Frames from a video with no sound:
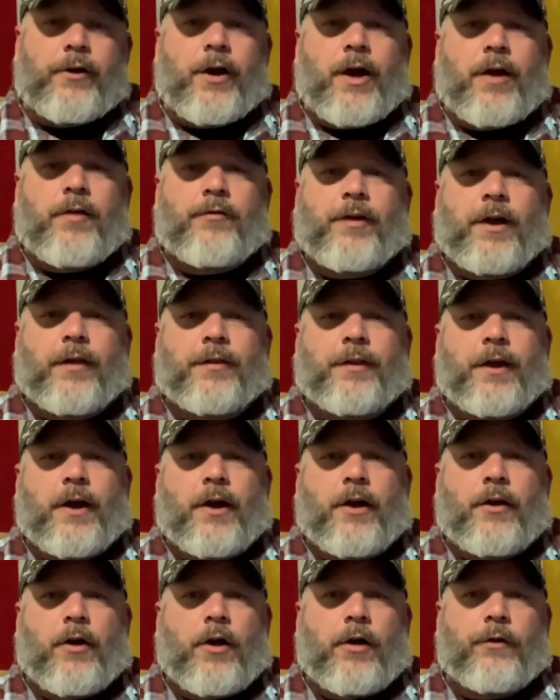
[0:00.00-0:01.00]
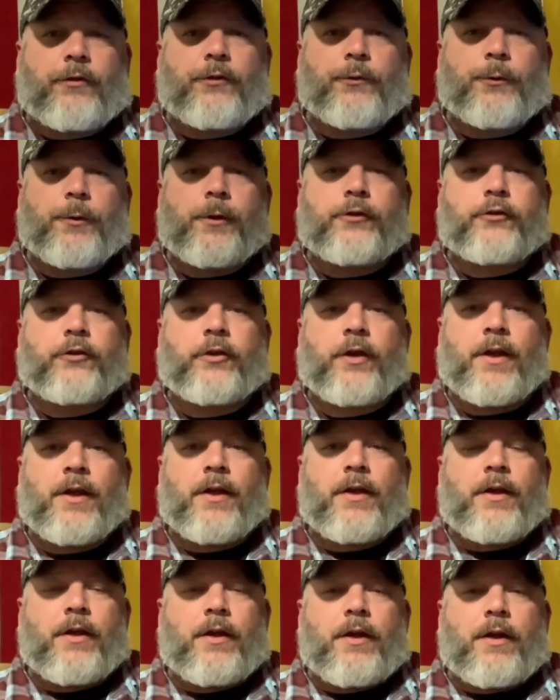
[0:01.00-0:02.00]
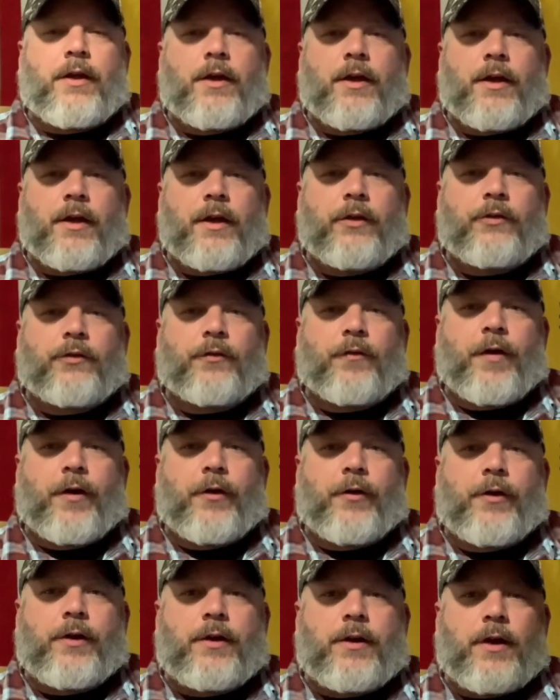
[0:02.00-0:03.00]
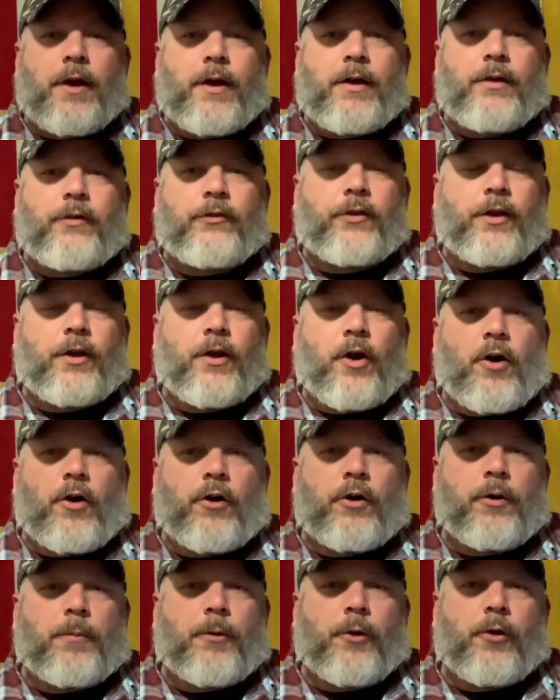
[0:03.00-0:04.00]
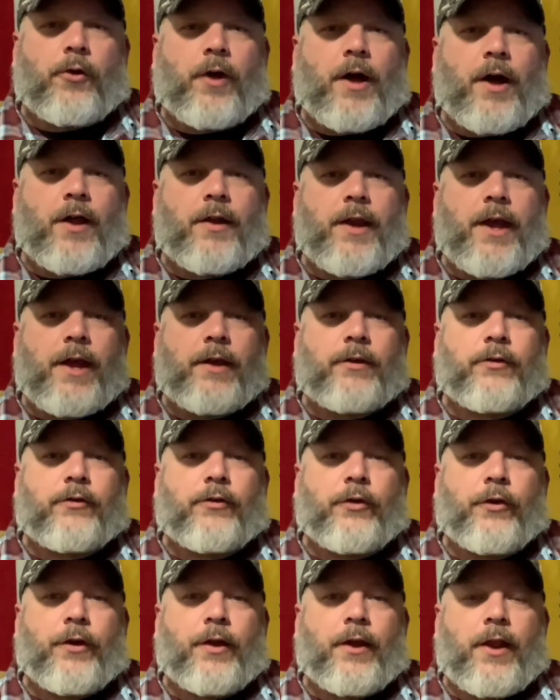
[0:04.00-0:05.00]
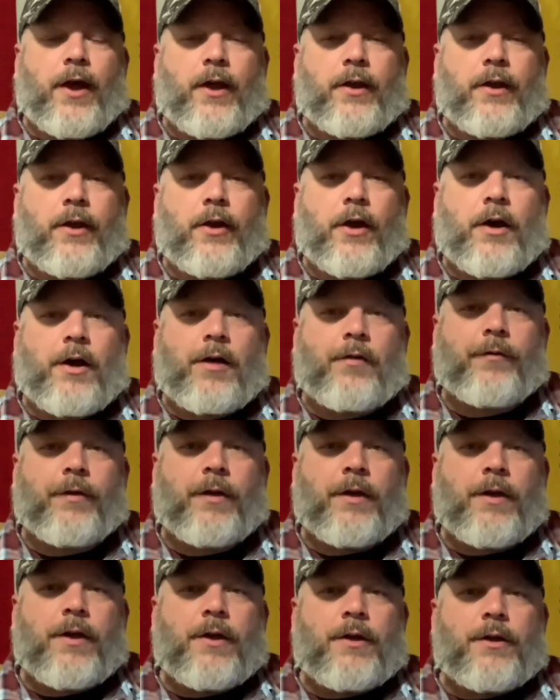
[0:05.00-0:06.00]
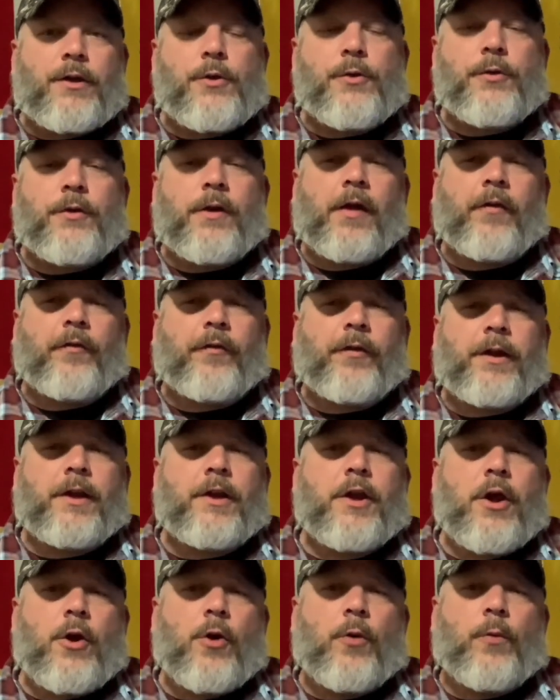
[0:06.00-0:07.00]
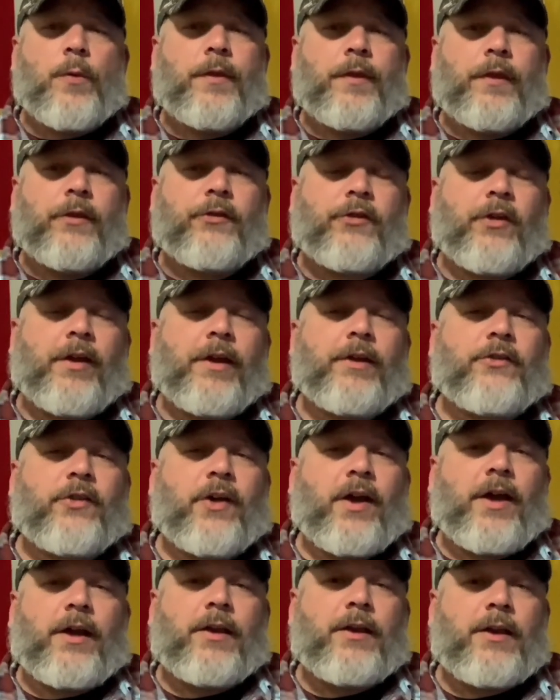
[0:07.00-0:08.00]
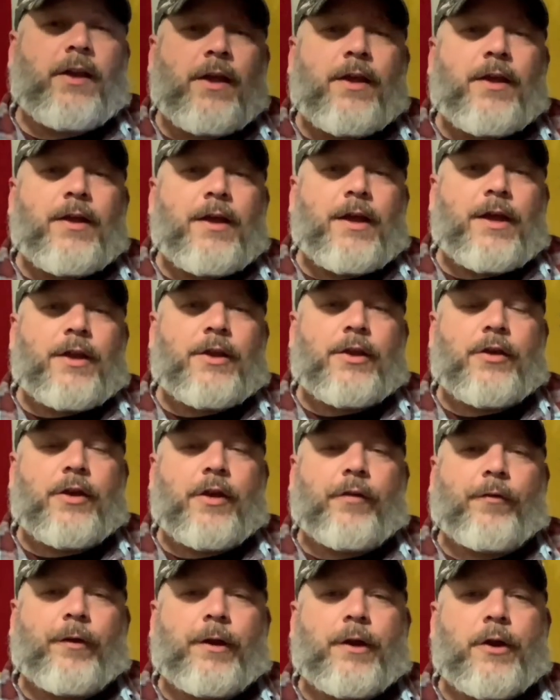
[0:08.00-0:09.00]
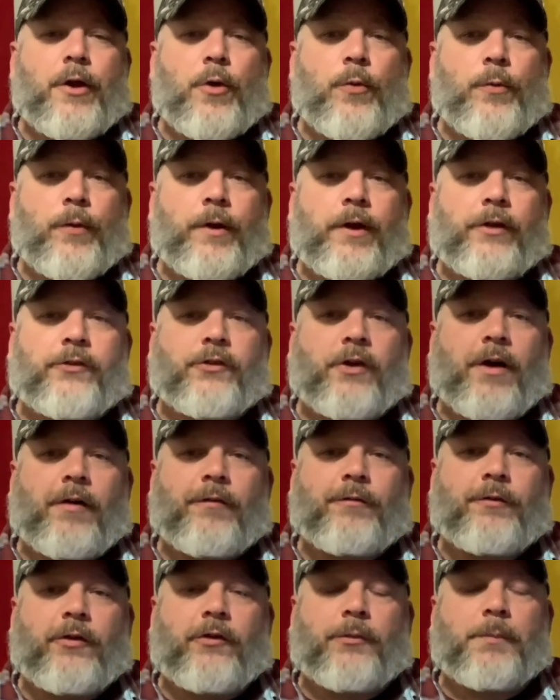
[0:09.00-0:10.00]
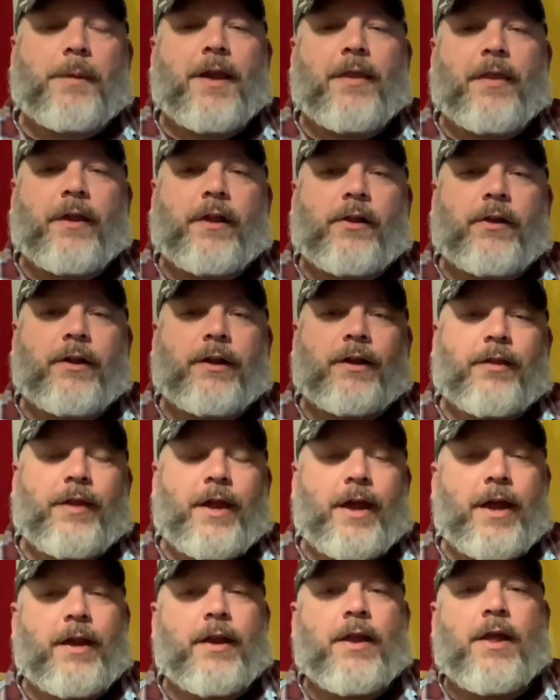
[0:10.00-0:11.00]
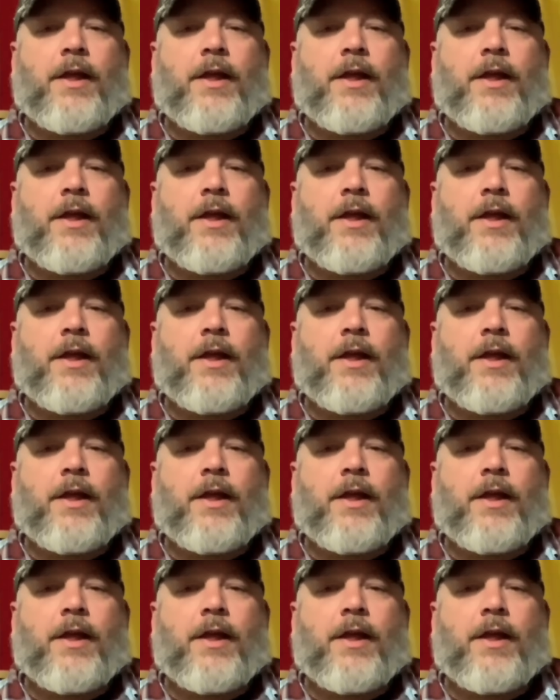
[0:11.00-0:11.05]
I've got the on-off switch. It's very nice and audible on that to turn it on and off. You definitely know when this light's on, and you definitely know when it's off just by the click of that.